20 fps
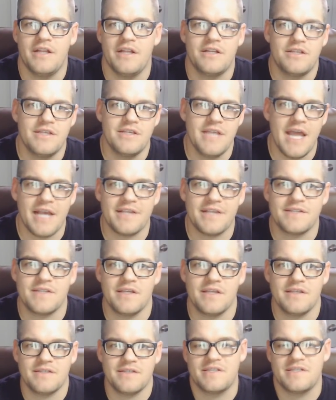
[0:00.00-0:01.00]

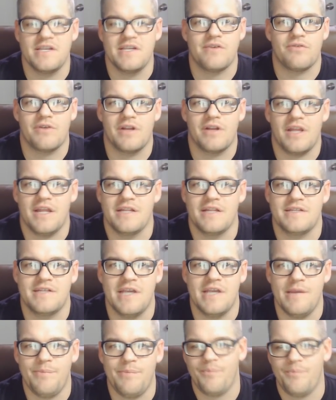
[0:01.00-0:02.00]
next secret and
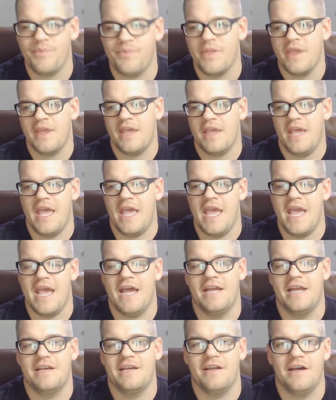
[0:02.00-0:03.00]
tip,
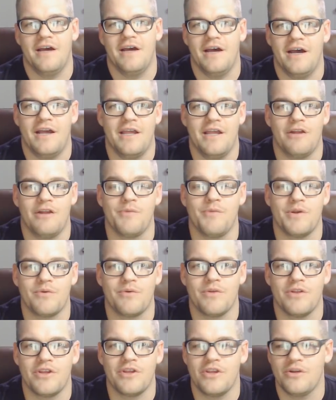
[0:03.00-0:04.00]
and it'll be a
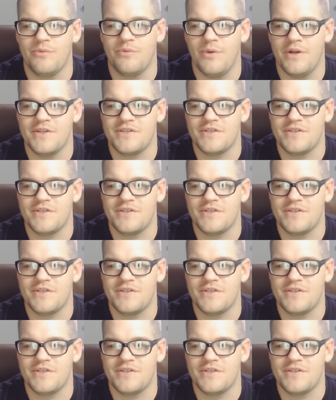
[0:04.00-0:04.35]
really good one.